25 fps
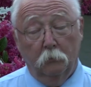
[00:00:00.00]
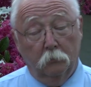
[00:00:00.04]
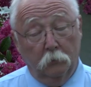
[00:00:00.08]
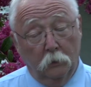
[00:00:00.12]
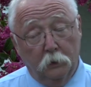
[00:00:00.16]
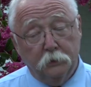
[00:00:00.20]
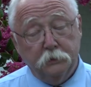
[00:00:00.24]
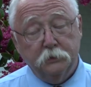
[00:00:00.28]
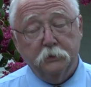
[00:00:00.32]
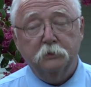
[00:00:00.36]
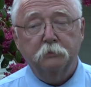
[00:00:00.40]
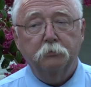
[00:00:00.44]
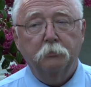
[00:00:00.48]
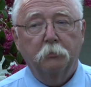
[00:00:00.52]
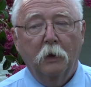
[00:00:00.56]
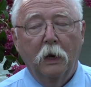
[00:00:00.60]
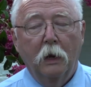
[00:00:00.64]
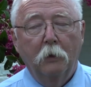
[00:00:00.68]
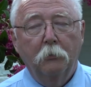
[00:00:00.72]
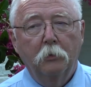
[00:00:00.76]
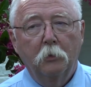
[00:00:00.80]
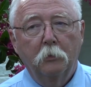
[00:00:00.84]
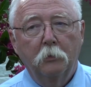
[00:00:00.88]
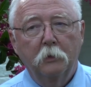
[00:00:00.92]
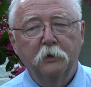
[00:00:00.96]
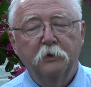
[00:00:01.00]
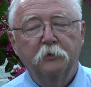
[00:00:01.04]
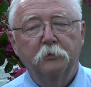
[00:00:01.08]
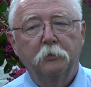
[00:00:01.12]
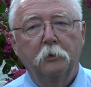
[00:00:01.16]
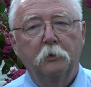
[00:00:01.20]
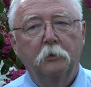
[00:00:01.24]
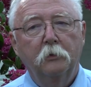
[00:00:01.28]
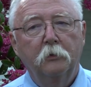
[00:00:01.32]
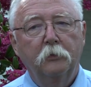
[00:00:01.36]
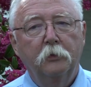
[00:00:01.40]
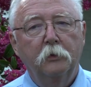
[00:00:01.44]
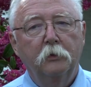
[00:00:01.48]
not just probably, it's
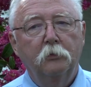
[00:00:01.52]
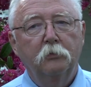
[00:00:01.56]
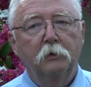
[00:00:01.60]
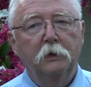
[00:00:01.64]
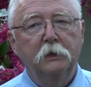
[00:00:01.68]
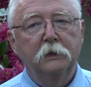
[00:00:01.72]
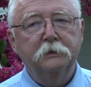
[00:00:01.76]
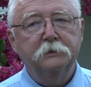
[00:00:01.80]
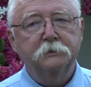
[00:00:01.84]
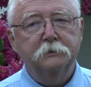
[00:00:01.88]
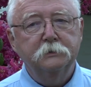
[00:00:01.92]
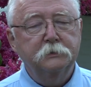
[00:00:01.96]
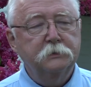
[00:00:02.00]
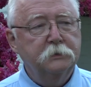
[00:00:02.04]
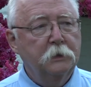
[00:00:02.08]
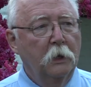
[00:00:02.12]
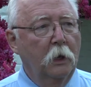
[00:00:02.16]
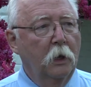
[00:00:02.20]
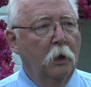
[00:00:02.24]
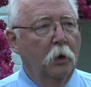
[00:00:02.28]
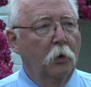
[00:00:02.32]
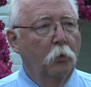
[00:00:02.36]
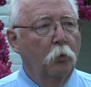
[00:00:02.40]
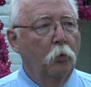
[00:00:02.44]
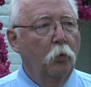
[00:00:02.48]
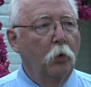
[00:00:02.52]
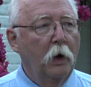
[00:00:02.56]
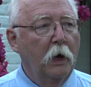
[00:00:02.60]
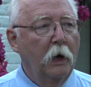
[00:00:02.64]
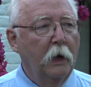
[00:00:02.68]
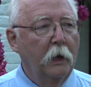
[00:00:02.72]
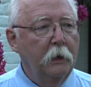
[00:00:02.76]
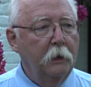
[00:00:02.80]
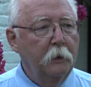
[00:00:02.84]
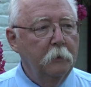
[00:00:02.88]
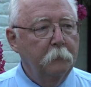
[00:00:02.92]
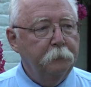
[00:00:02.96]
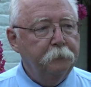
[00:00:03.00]
one of the reasons
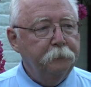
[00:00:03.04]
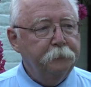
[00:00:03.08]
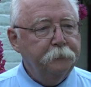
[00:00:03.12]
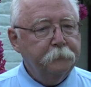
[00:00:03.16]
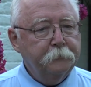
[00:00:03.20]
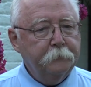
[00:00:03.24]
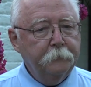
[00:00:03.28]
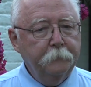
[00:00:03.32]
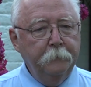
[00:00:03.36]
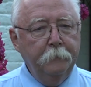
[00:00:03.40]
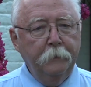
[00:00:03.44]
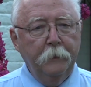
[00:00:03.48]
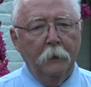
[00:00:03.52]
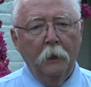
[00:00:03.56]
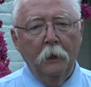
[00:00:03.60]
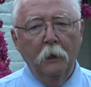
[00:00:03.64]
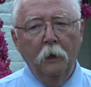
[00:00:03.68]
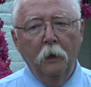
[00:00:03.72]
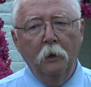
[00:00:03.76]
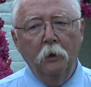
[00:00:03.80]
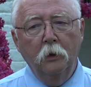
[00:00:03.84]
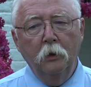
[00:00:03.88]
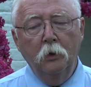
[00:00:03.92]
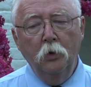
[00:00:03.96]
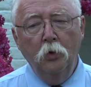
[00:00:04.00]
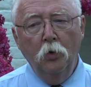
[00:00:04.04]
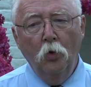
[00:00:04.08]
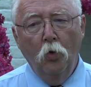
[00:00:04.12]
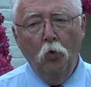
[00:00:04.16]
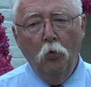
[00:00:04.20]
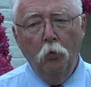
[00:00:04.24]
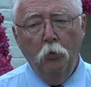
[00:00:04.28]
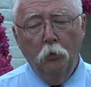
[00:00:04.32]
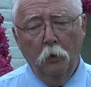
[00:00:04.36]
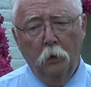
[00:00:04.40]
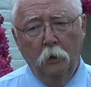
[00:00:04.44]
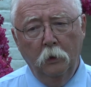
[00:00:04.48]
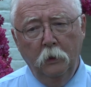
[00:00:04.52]
why
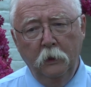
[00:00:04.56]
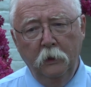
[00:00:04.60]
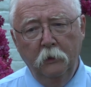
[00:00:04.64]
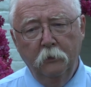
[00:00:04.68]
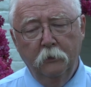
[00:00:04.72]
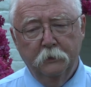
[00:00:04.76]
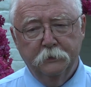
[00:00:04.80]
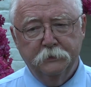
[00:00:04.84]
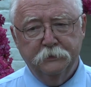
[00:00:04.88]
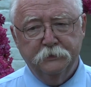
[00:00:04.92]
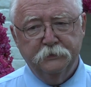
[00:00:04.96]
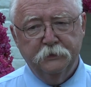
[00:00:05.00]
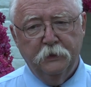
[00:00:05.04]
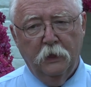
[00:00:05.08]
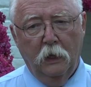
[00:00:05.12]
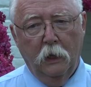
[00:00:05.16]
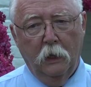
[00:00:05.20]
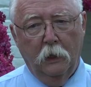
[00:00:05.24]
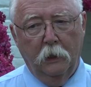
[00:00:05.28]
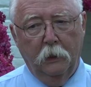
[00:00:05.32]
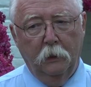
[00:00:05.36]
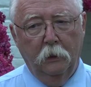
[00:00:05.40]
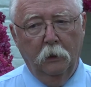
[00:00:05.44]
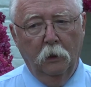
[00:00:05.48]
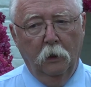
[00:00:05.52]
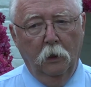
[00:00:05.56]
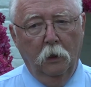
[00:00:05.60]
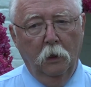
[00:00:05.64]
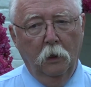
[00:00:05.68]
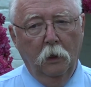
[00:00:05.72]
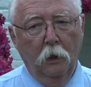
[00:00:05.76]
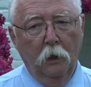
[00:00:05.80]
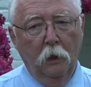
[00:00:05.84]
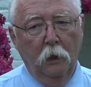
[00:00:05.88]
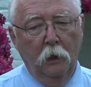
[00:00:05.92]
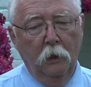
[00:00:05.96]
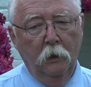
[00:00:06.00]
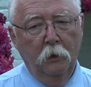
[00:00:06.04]
neither side
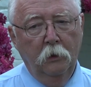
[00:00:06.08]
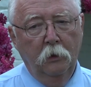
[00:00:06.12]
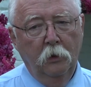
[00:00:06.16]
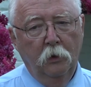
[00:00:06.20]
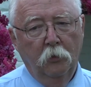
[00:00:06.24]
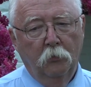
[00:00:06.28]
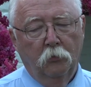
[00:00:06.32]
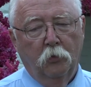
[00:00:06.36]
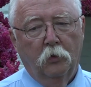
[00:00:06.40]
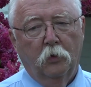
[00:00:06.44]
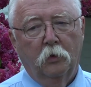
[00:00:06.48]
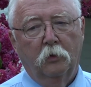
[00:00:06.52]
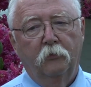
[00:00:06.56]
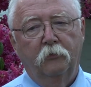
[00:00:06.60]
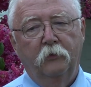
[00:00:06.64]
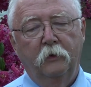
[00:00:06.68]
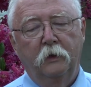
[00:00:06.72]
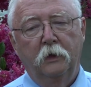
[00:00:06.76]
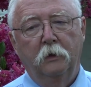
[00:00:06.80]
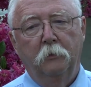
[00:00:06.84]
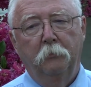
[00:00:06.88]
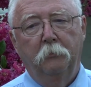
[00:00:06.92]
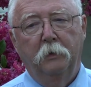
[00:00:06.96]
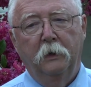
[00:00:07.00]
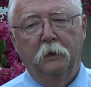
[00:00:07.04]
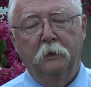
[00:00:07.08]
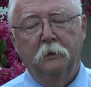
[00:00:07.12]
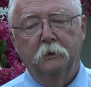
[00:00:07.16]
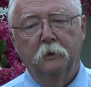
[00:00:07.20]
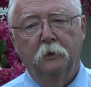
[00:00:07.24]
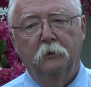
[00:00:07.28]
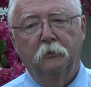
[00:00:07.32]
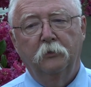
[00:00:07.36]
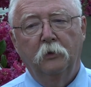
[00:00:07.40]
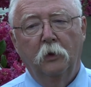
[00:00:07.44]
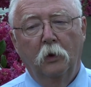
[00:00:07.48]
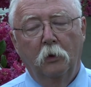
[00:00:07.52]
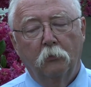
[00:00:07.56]
in the War of
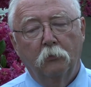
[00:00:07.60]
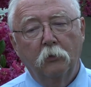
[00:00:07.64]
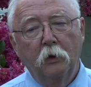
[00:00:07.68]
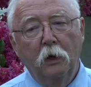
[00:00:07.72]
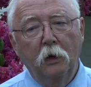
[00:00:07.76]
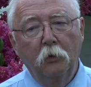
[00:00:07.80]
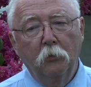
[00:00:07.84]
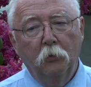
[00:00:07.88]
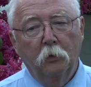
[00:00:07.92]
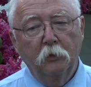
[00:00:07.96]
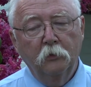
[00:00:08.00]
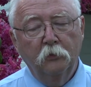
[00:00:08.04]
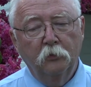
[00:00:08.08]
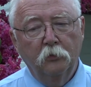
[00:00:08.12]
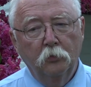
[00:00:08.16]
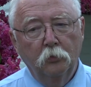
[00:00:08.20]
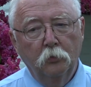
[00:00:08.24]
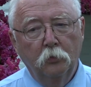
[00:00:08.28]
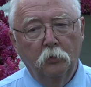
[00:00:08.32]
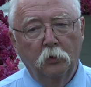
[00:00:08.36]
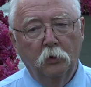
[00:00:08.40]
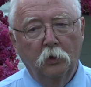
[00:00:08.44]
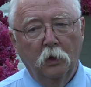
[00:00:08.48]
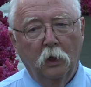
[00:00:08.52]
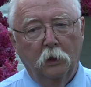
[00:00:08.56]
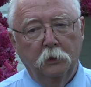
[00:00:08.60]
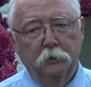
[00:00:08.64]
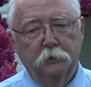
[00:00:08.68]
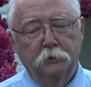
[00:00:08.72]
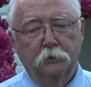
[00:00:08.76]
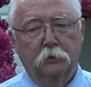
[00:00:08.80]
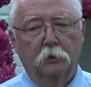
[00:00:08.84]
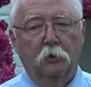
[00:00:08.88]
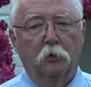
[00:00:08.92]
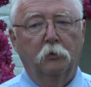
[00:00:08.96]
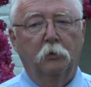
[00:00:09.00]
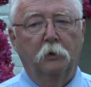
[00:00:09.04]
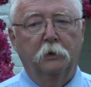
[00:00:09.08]
Independence really wants to touch
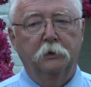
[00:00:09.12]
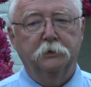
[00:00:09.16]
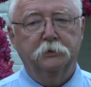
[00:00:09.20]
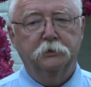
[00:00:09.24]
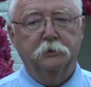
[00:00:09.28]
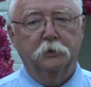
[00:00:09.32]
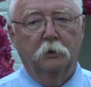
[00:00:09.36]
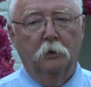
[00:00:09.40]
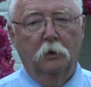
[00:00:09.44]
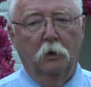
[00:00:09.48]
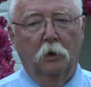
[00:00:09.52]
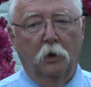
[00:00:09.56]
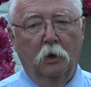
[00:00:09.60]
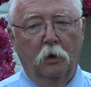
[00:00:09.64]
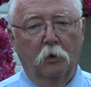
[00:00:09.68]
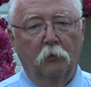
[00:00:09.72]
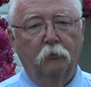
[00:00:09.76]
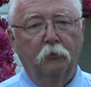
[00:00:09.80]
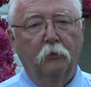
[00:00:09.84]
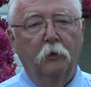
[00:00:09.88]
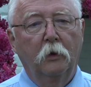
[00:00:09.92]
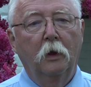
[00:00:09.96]
the question of